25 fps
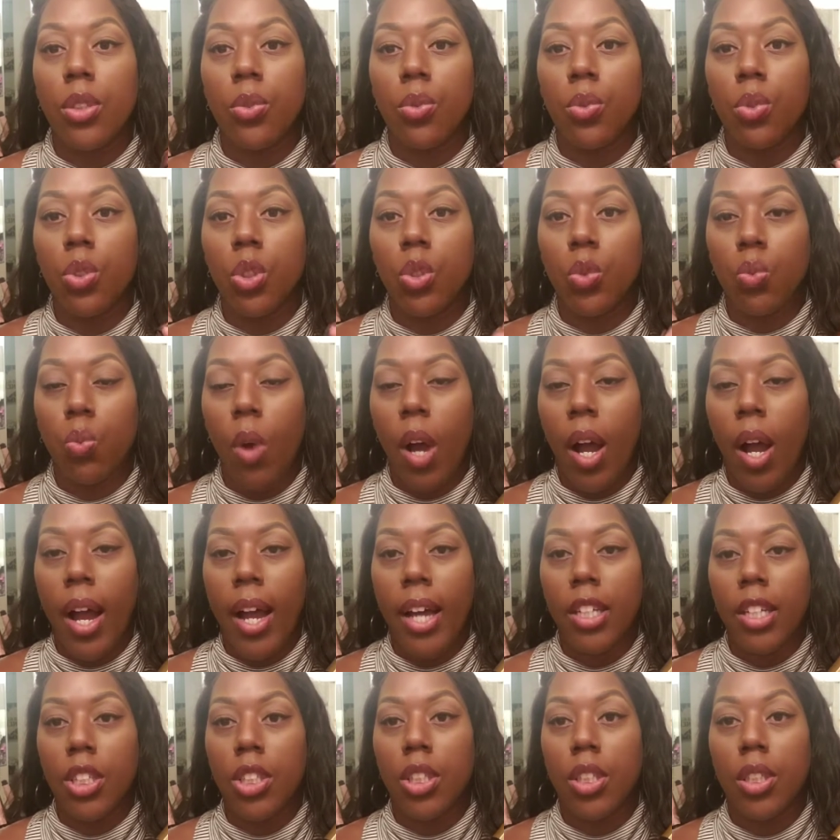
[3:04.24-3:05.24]
to
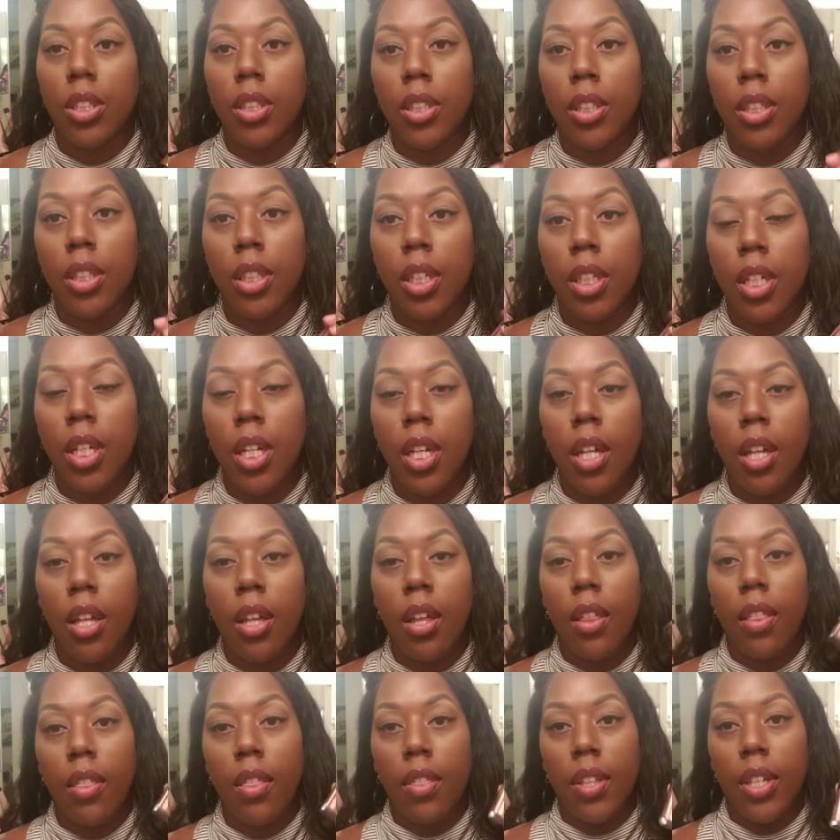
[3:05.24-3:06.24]
swatch
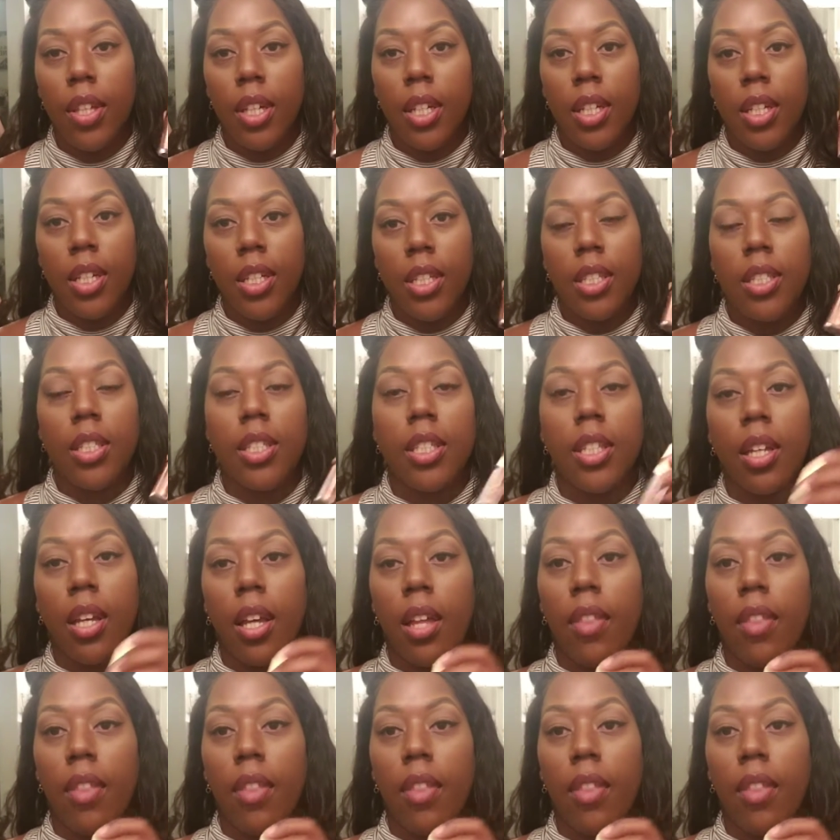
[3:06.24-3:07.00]
these,